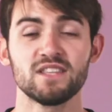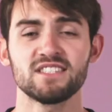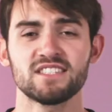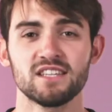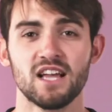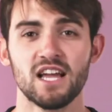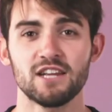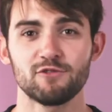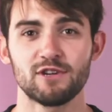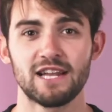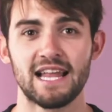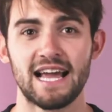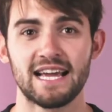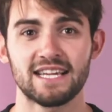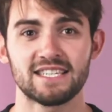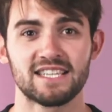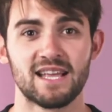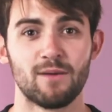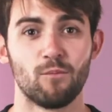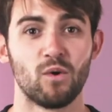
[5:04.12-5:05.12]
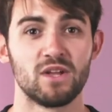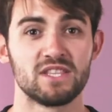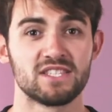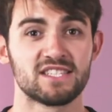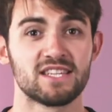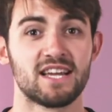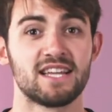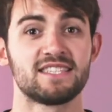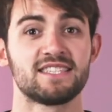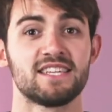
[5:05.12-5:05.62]
side relaxed and one
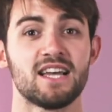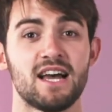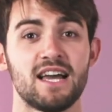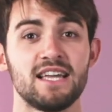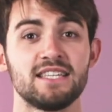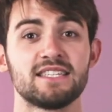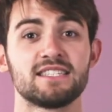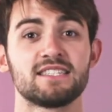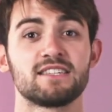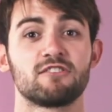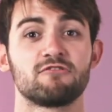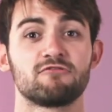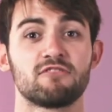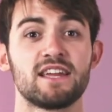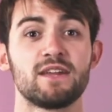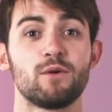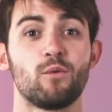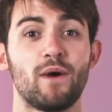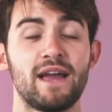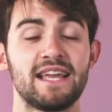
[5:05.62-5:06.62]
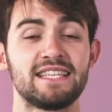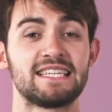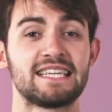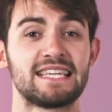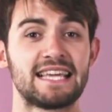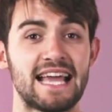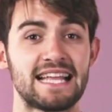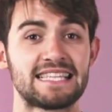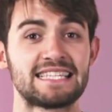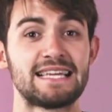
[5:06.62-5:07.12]
side tight is a great way to
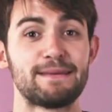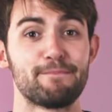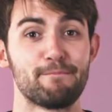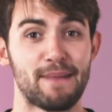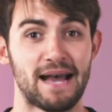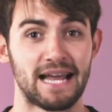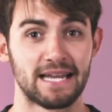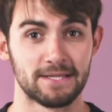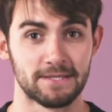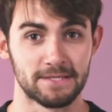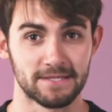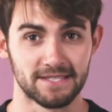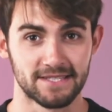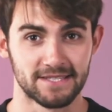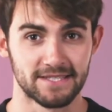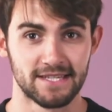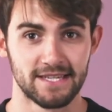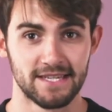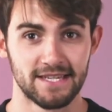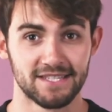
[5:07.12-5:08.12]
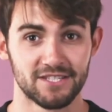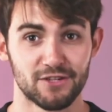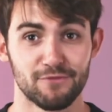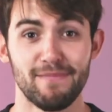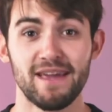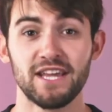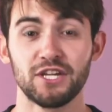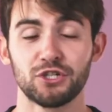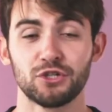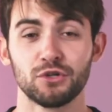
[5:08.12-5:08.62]
get imbalanced. So
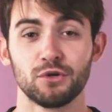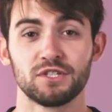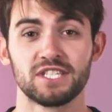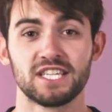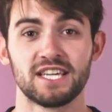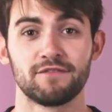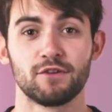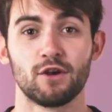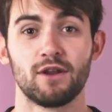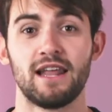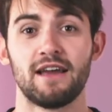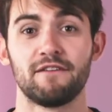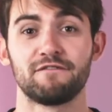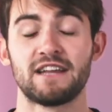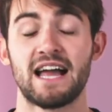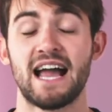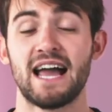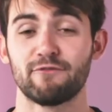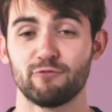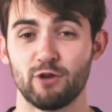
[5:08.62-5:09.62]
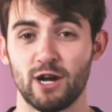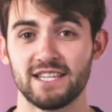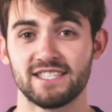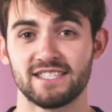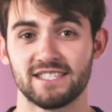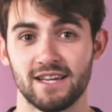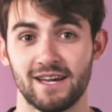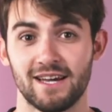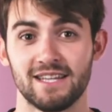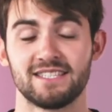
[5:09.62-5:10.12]
make sure to give your left and right
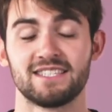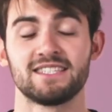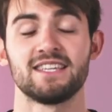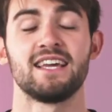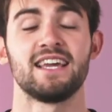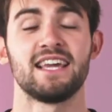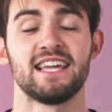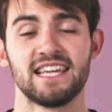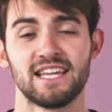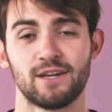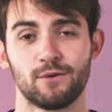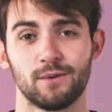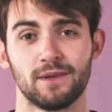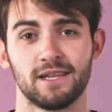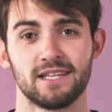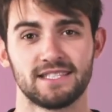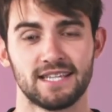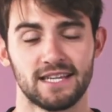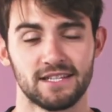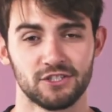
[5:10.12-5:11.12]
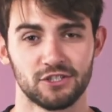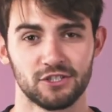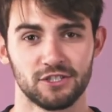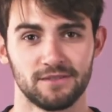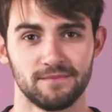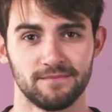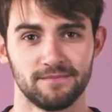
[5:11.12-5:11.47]
sides equal attention.